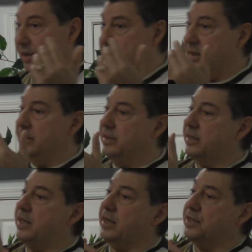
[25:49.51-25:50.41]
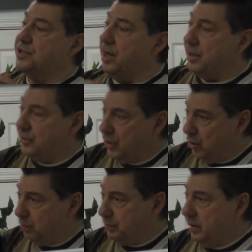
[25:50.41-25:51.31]
they, they take a shot of
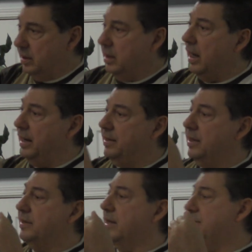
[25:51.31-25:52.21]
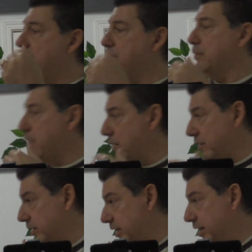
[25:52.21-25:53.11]
dope and they
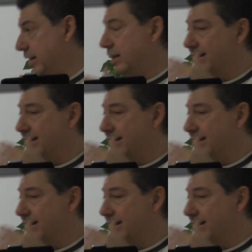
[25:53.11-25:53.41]
temporarily